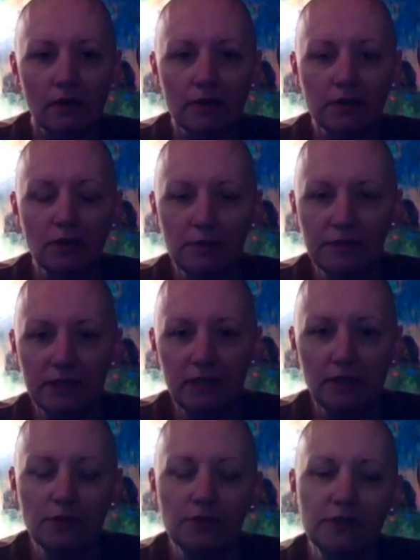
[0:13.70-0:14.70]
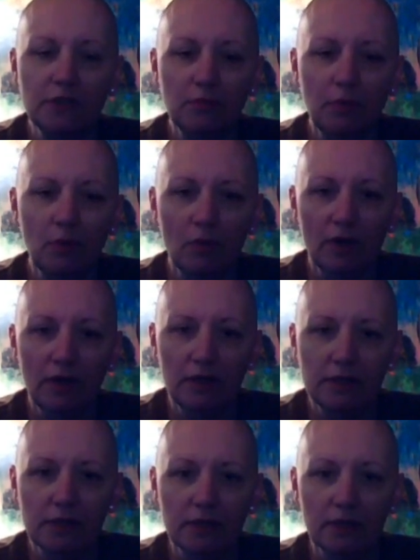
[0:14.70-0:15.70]
so it was an interesting
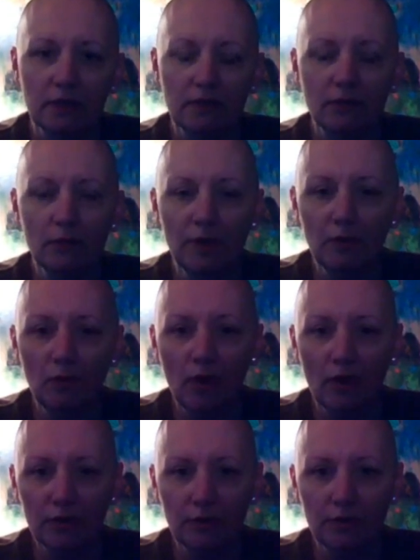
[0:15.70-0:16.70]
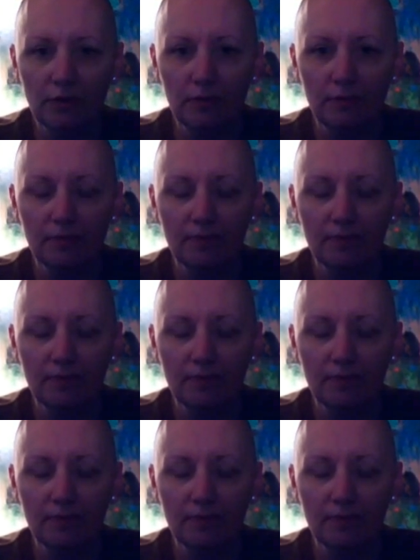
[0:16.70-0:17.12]
point for me to walk through.